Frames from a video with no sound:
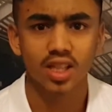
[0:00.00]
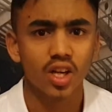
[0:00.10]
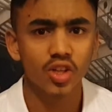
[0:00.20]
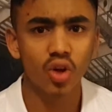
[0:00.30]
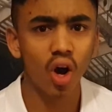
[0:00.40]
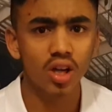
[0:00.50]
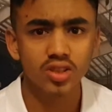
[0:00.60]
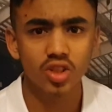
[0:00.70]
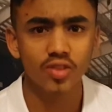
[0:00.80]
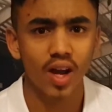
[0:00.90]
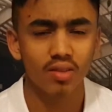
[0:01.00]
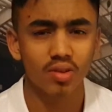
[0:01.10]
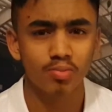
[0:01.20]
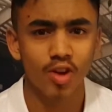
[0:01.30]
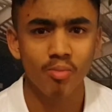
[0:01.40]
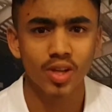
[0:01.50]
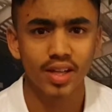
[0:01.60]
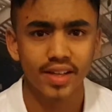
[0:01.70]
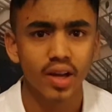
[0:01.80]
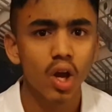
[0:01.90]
you can't do that in the Premier League.